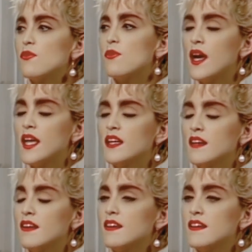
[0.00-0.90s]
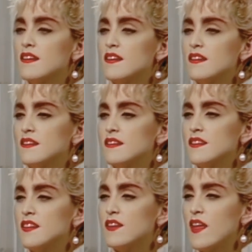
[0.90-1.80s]
8 brothers and sisters, and,
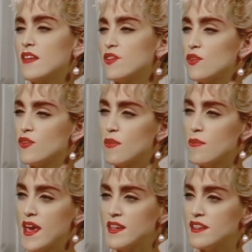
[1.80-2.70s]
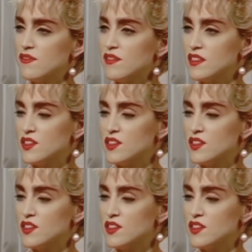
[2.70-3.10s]
you know, wanting,